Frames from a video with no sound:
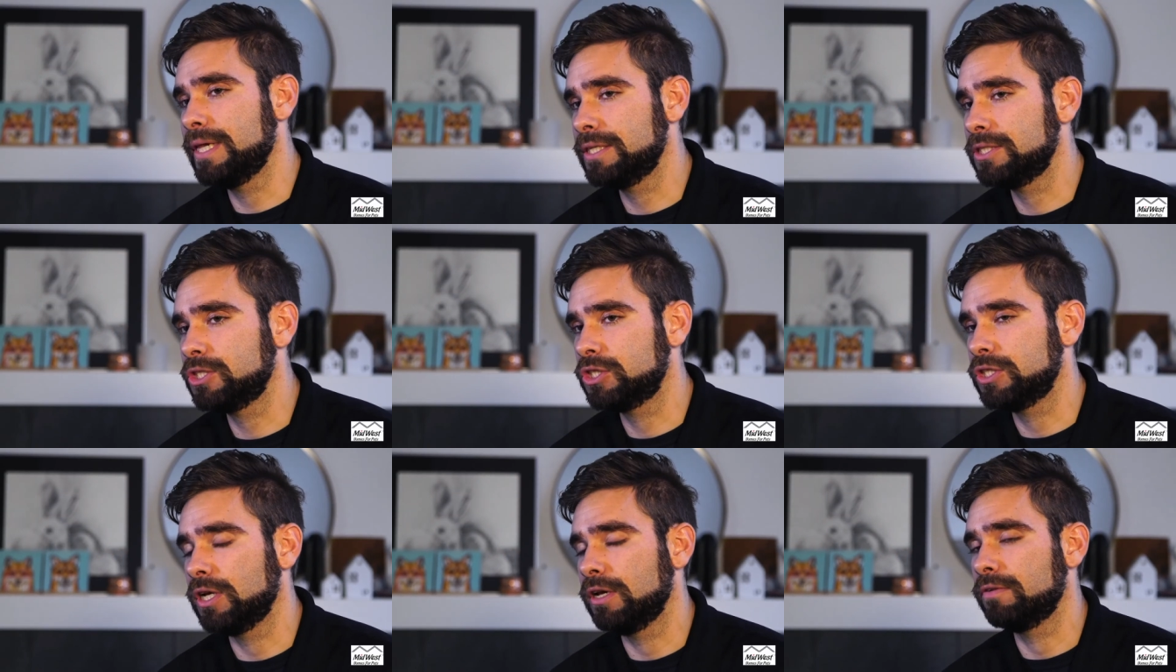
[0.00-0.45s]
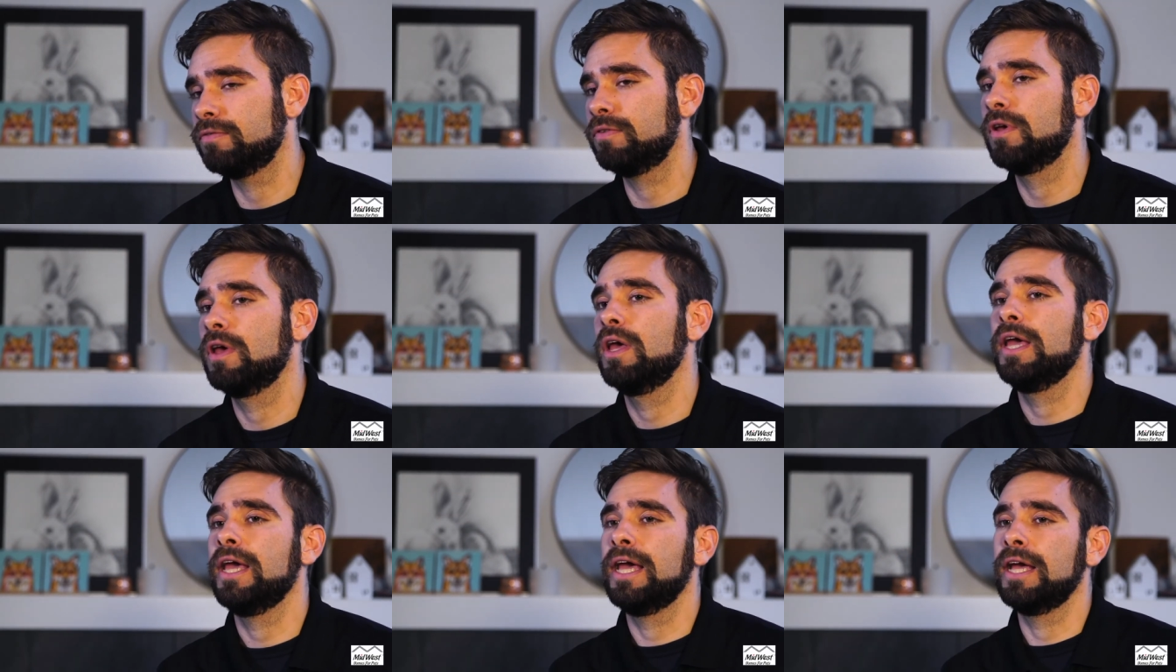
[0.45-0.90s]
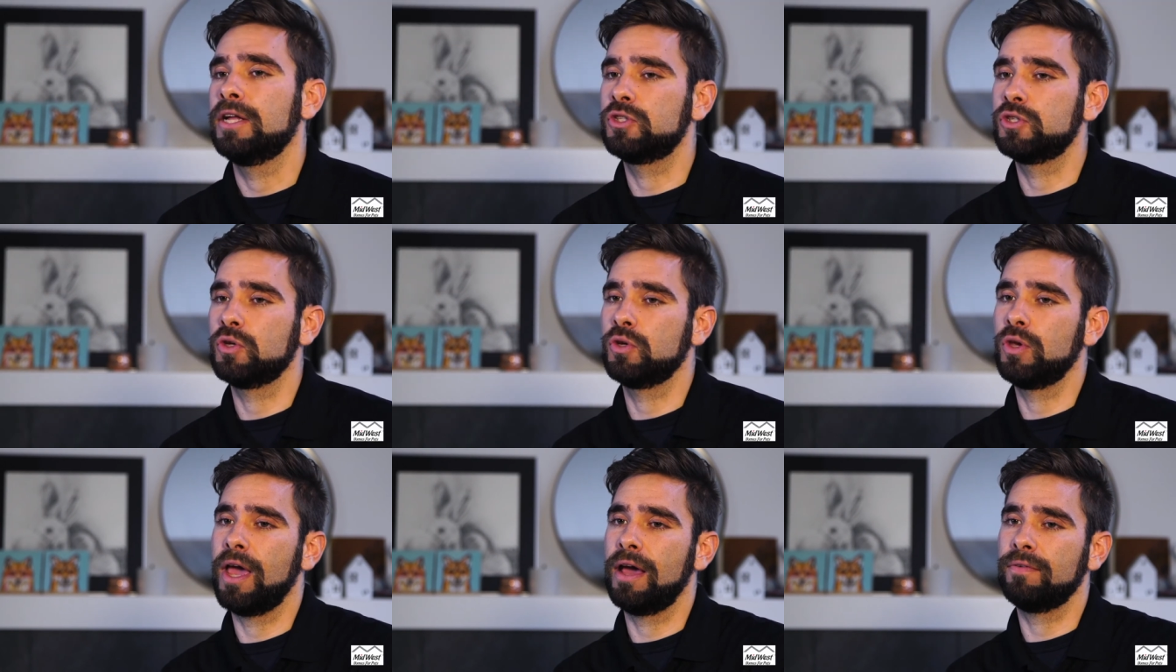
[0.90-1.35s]
mischief. And
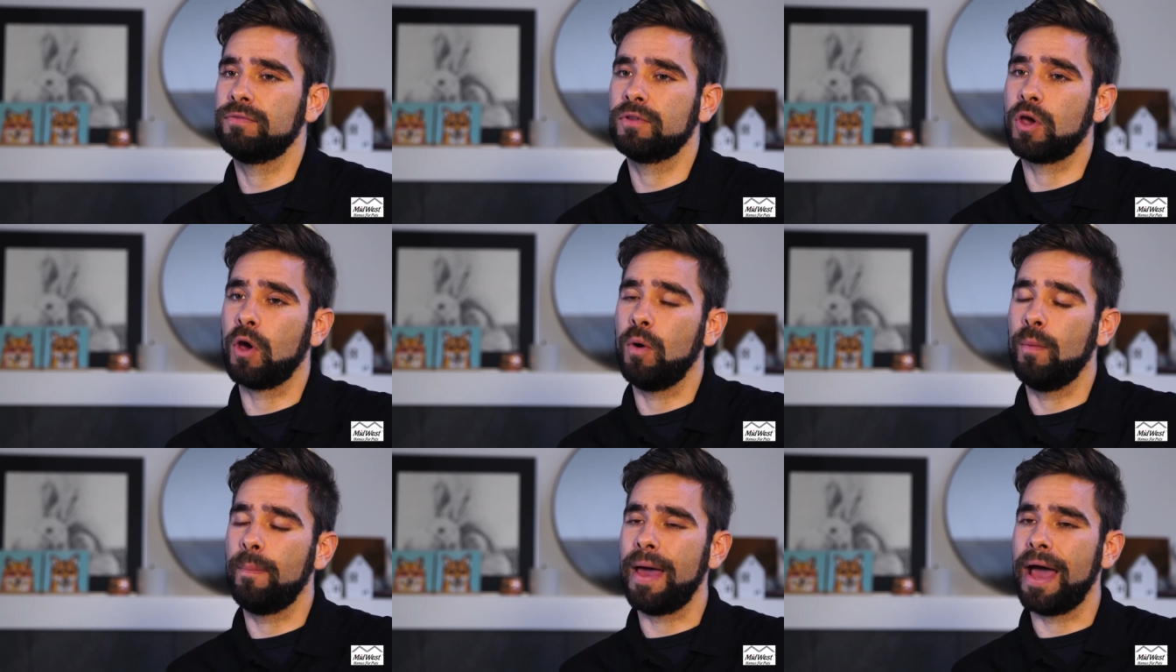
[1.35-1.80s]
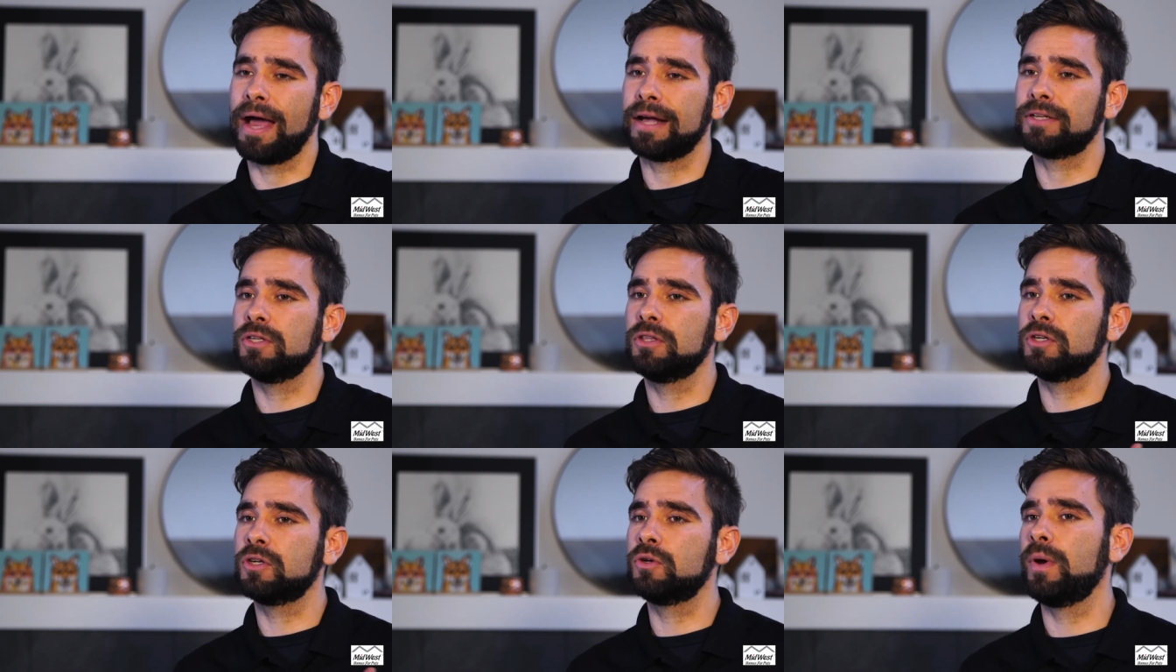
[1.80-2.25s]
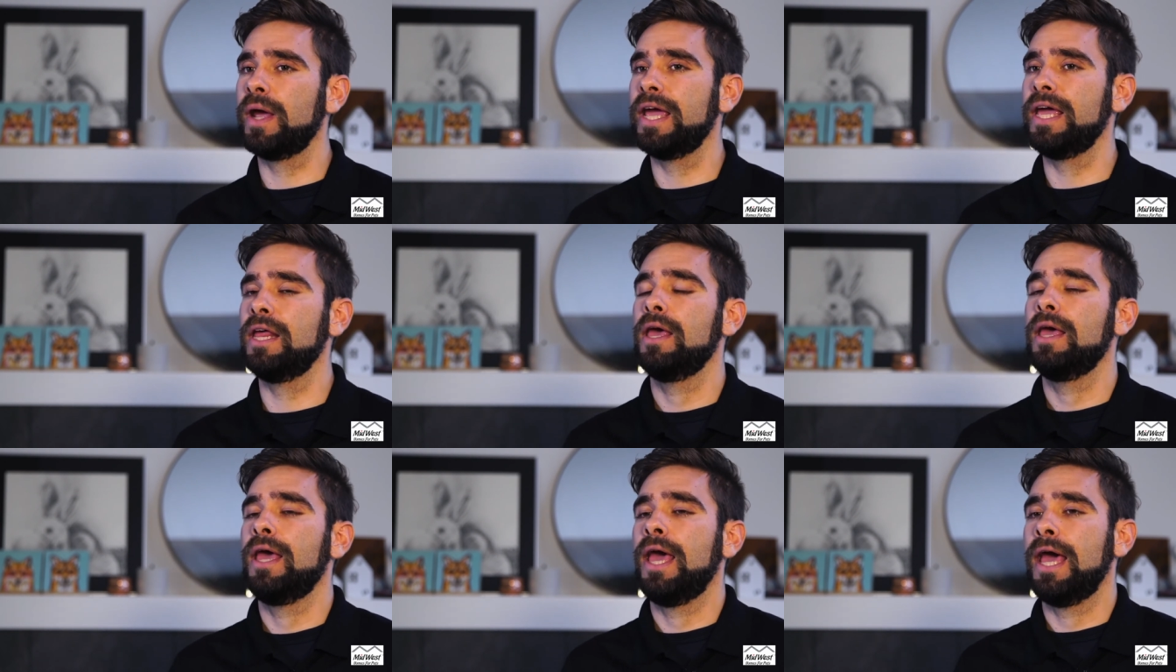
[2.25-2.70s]
so you have to go back to the
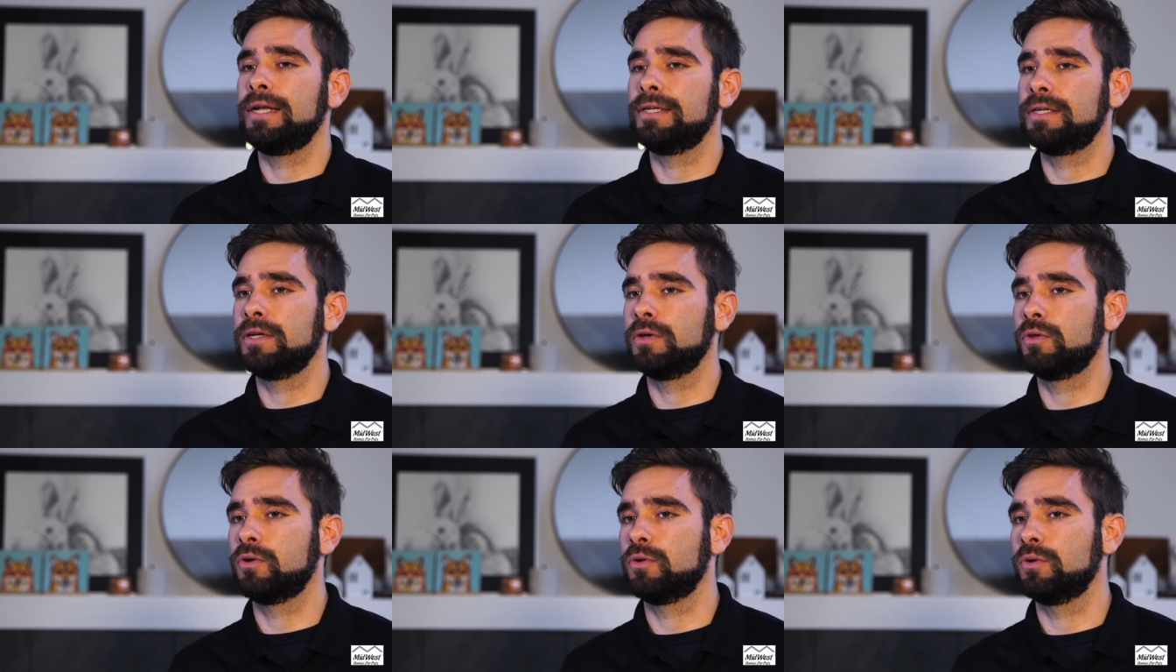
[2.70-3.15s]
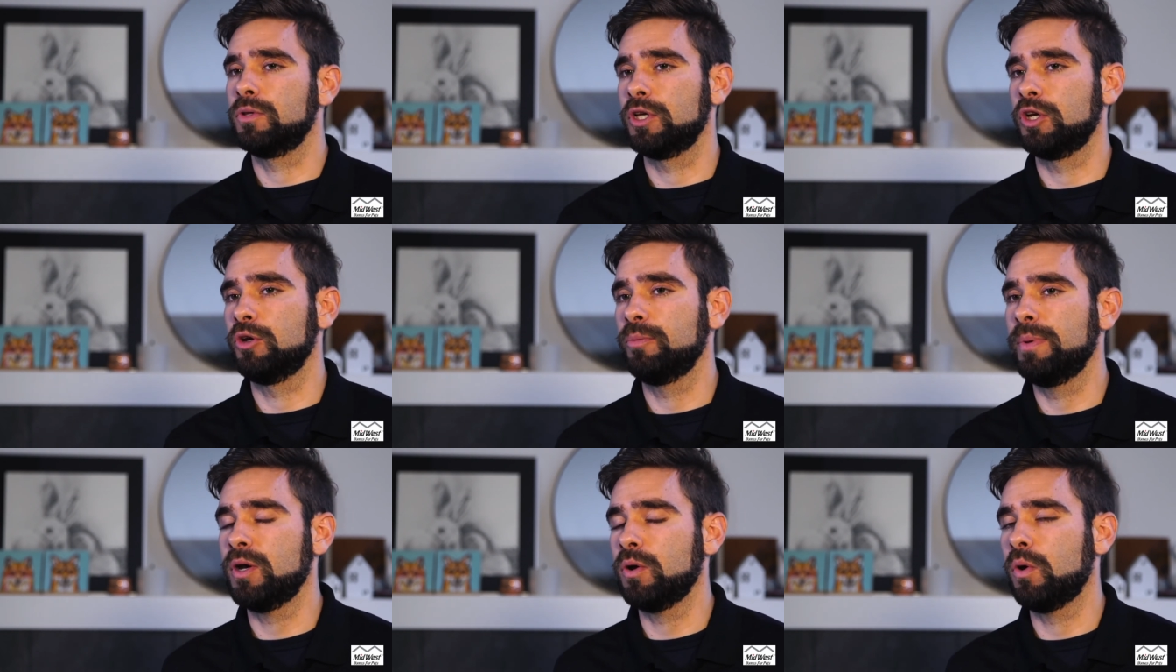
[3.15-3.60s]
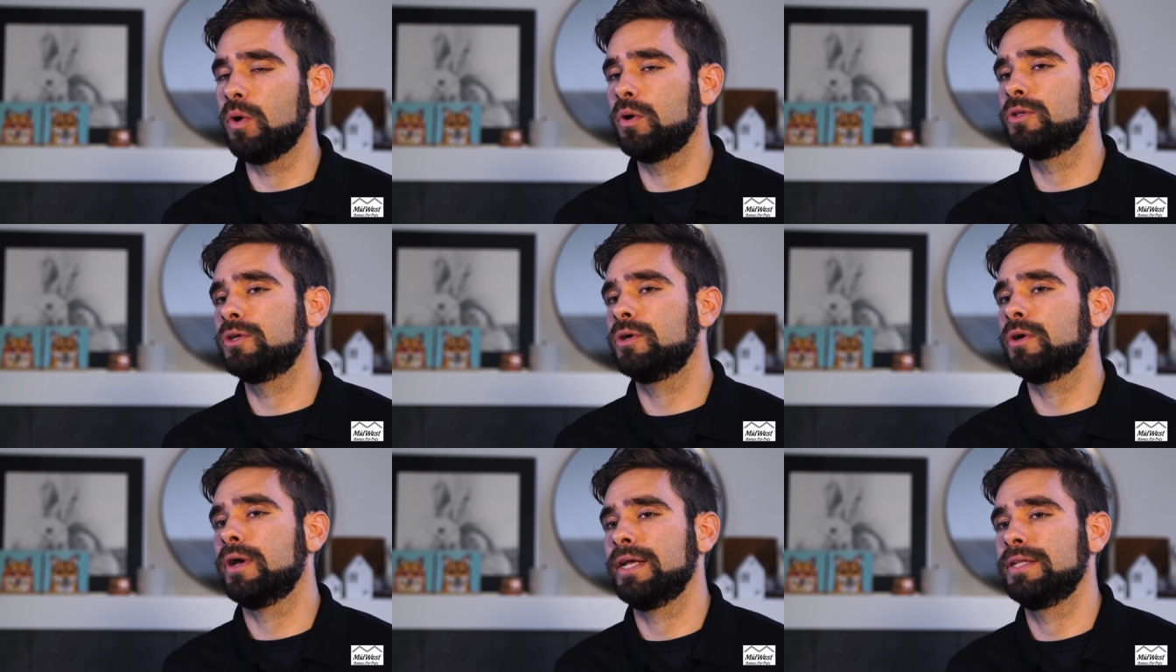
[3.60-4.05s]
crate until they're a little bit
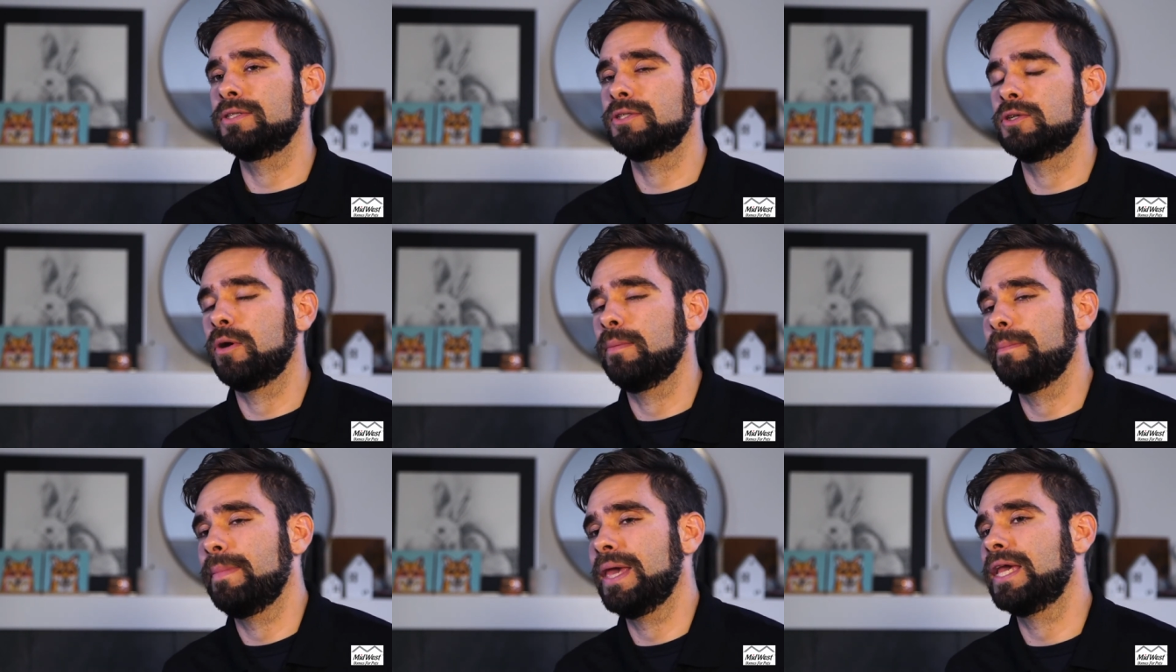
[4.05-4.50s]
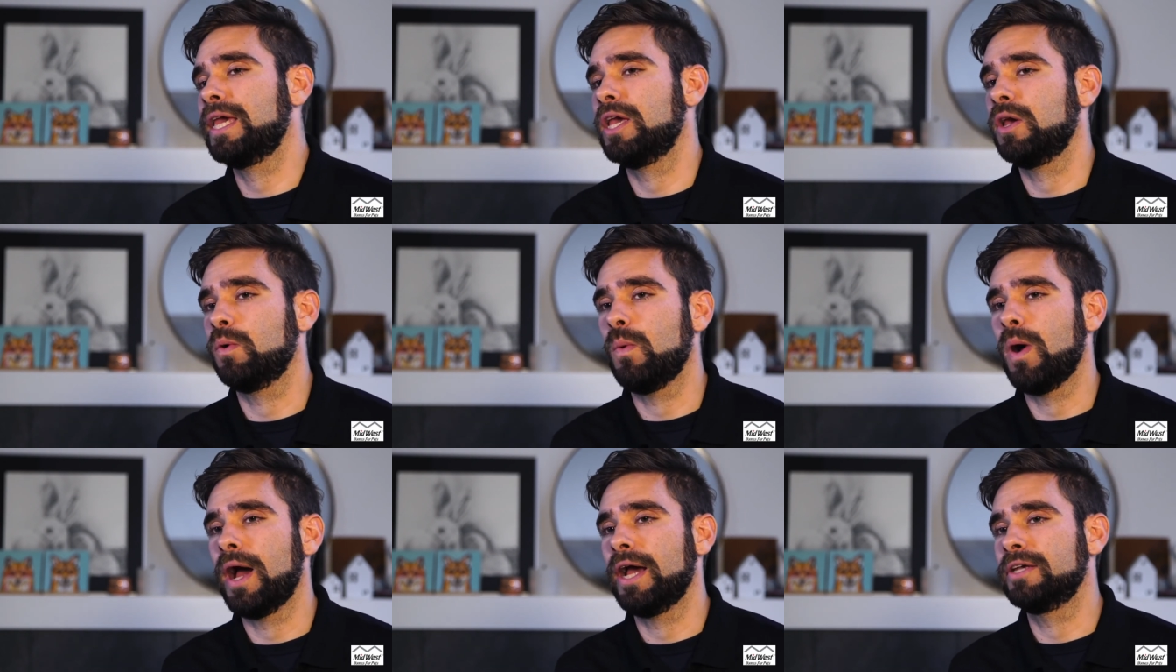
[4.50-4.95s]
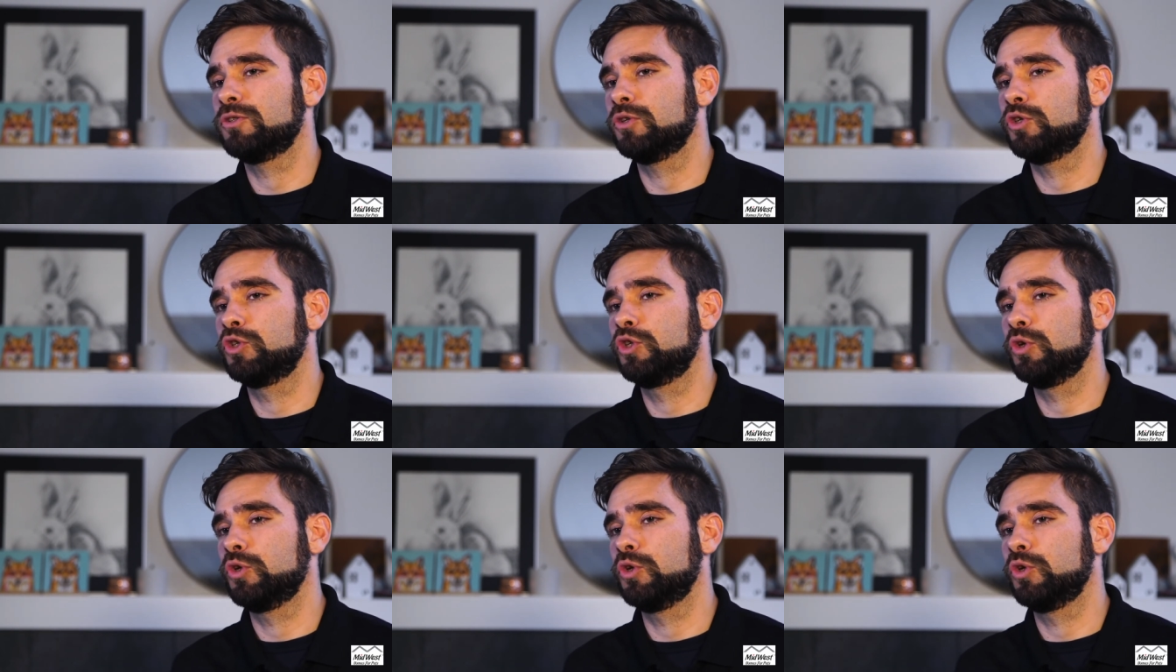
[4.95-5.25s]
older and start making wiser